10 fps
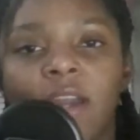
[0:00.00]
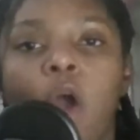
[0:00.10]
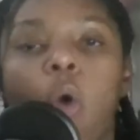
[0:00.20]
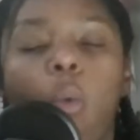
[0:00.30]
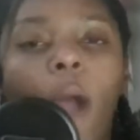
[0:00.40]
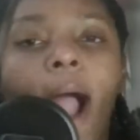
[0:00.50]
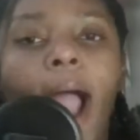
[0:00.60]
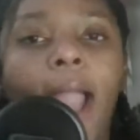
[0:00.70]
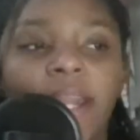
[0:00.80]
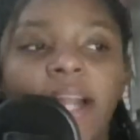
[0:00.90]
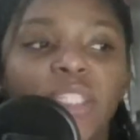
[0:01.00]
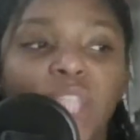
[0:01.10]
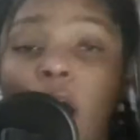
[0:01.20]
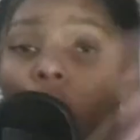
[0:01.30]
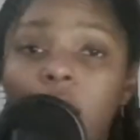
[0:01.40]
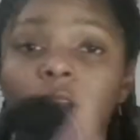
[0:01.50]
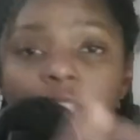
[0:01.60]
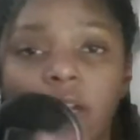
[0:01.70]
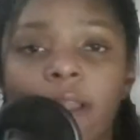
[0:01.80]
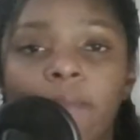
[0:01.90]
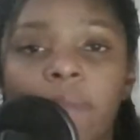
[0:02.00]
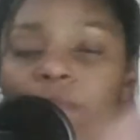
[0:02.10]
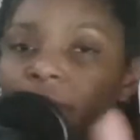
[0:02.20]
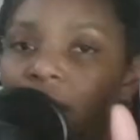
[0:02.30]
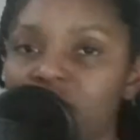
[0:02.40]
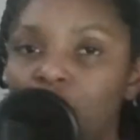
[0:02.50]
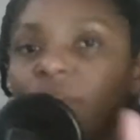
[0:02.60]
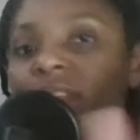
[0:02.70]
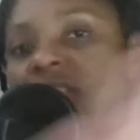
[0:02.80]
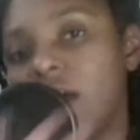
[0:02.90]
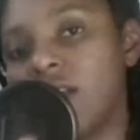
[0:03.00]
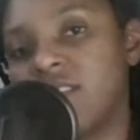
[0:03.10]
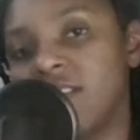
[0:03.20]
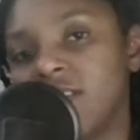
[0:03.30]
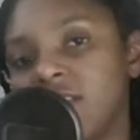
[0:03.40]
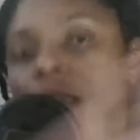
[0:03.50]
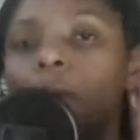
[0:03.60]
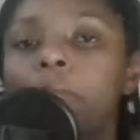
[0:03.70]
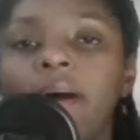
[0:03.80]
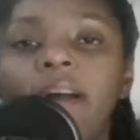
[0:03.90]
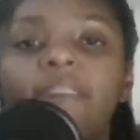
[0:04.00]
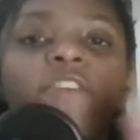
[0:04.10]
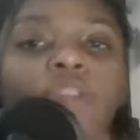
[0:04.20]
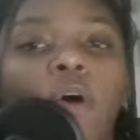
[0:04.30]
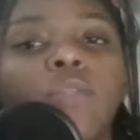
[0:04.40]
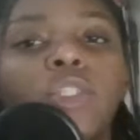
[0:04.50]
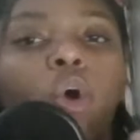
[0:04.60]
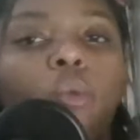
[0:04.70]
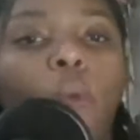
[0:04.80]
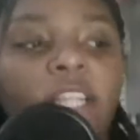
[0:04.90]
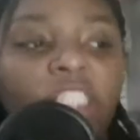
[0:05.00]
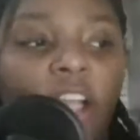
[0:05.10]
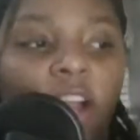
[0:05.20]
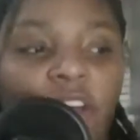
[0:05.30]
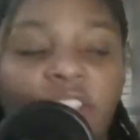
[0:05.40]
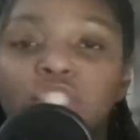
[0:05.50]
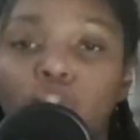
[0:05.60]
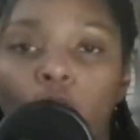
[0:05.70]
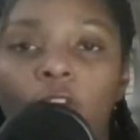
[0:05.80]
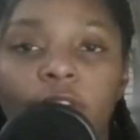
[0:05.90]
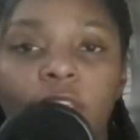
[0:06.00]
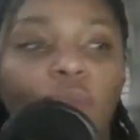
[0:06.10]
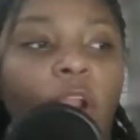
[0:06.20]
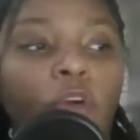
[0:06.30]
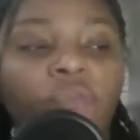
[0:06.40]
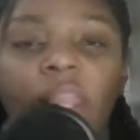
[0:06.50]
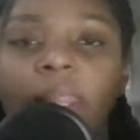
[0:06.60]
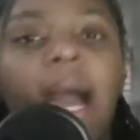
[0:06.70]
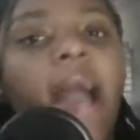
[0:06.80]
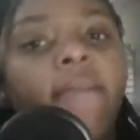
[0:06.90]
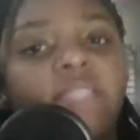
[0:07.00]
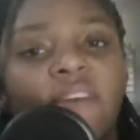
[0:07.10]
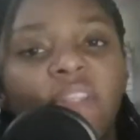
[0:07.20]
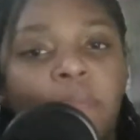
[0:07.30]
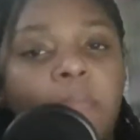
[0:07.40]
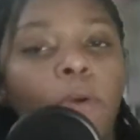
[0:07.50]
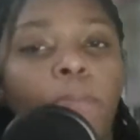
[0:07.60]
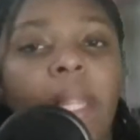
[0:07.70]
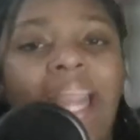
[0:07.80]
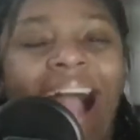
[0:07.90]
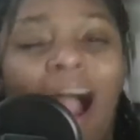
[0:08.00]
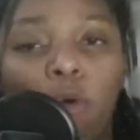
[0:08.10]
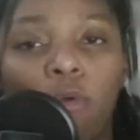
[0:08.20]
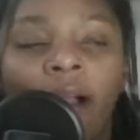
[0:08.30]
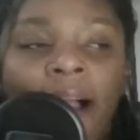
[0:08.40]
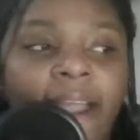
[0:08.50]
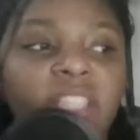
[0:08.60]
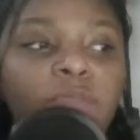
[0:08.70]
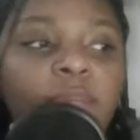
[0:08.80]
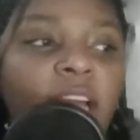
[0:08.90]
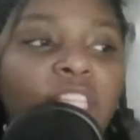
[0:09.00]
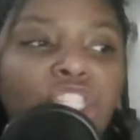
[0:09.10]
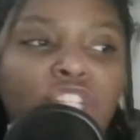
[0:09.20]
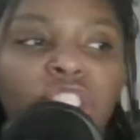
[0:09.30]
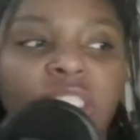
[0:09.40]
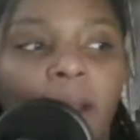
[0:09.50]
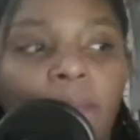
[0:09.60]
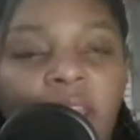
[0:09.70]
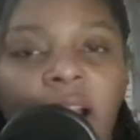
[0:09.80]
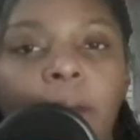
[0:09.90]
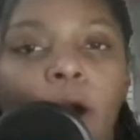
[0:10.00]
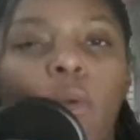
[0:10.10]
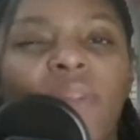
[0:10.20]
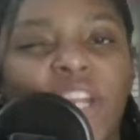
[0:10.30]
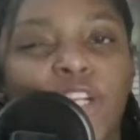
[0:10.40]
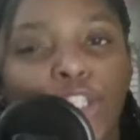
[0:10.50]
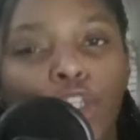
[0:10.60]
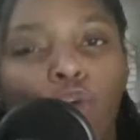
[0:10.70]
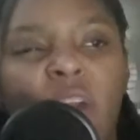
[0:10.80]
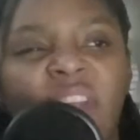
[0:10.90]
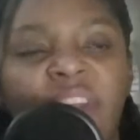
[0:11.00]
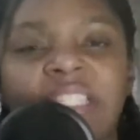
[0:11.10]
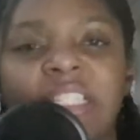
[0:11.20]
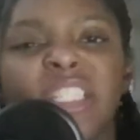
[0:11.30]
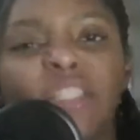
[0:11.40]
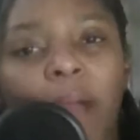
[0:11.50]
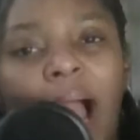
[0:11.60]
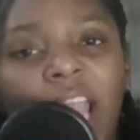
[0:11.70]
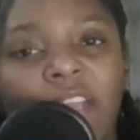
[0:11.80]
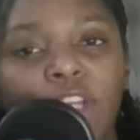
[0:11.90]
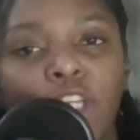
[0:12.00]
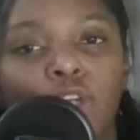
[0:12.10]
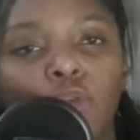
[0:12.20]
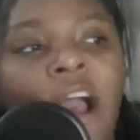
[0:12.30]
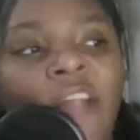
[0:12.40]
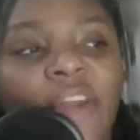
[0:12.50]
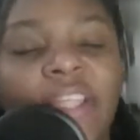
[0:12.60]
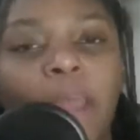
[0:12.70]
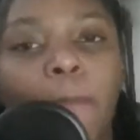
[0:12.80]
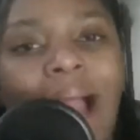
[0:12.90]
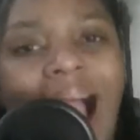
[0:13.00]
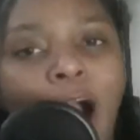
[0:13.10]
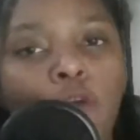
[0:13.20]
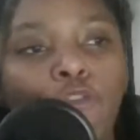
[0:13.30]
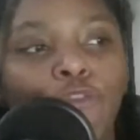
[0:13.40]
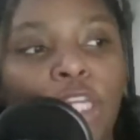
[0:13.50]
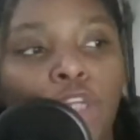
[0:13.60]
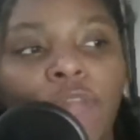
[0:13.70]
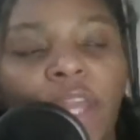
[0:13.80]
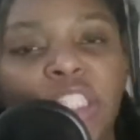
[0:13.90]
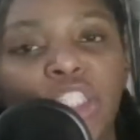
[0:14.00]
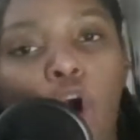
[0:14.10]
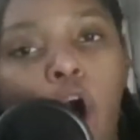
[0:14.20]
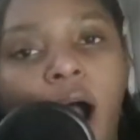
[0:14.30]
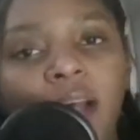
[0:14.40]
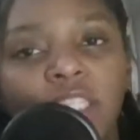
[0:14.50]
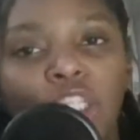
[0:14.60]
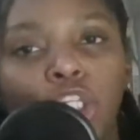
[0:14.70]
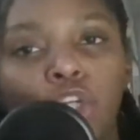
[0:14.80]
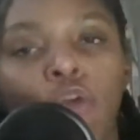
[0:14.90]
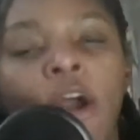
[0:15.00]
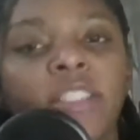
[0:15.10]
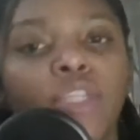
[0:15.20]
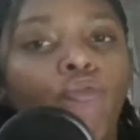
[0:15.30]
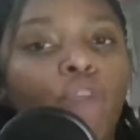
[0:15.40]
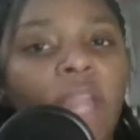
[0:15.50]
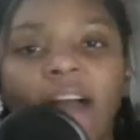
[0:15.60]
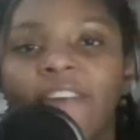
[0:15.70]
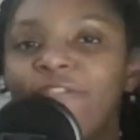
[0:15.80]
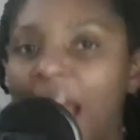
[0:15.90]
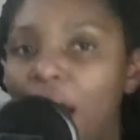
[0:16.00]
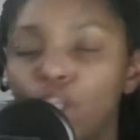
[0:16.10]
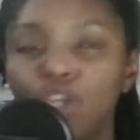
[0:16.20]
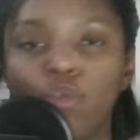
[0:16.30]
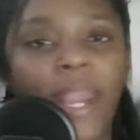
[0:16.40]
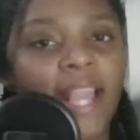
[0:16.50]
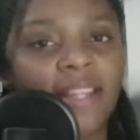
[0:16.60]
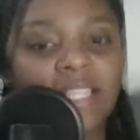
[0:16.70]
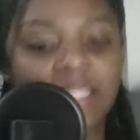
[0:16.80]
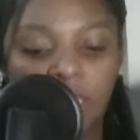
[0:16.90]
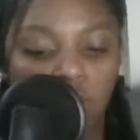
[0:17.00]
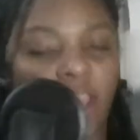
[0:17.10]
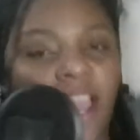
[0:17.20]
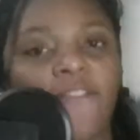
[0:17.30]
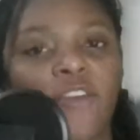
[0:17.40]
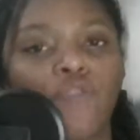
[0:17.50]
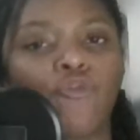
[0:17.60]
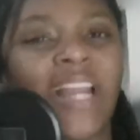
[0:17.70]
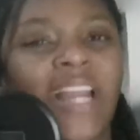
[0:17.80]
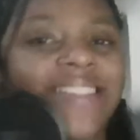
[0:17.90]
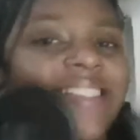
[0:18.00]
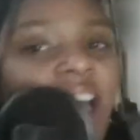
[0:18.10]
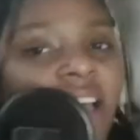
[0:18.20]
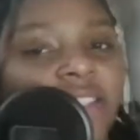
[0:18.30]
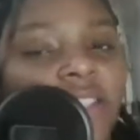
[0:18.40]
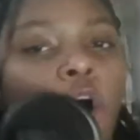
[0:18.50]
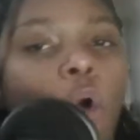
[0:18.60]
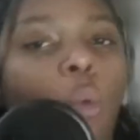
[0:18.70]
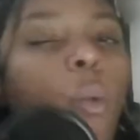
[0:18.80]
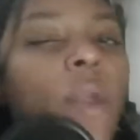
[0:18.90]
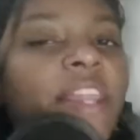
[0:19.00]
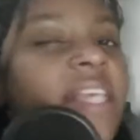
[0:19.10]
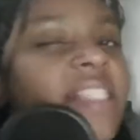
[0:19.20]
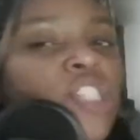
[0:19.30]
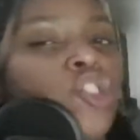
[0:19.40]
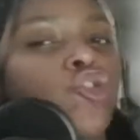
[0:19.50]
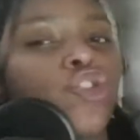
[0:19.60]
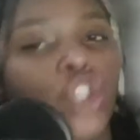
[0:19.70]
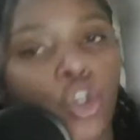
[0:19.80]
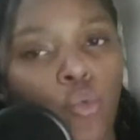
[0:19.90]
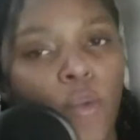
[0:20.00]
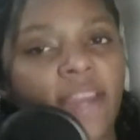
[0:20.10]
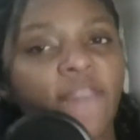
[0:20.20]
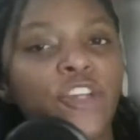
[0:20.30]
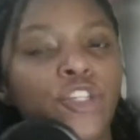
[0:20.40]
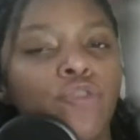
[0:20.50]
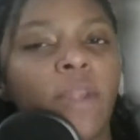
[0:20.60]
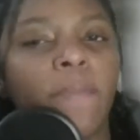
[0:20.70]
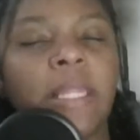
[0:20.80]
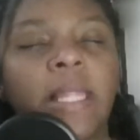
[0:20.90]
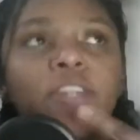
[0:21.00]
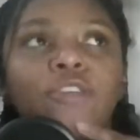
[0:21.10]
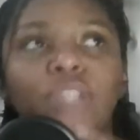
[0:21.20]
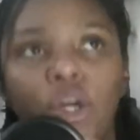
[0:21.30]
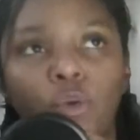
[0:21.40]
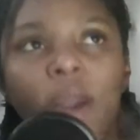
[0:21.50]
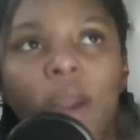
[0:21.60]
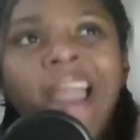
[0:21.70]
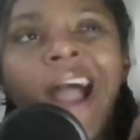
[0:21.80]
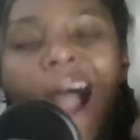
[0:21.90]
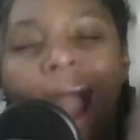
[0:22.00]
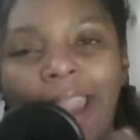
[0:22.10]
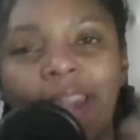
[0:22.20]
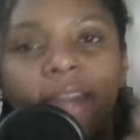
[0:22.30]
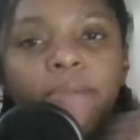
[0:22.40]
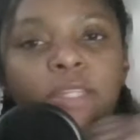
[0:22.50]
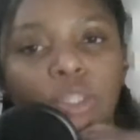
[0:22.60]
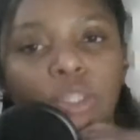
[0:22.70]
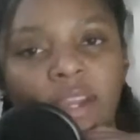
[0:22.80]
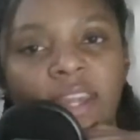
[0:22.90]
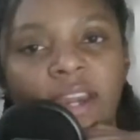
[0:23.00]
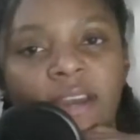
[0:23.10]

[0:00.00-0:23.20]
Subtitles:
Why? Because there are certain people, now some of it is nonsense, but for those who are watching the stories, right, or the lives of other people play out, is because there's something about what they're doing that is inspiring you, that is empowering you, that is causing you to reevaluate in a sense, or even reassess what it is that you're doing, for you to be like, you know what, I could be doing that.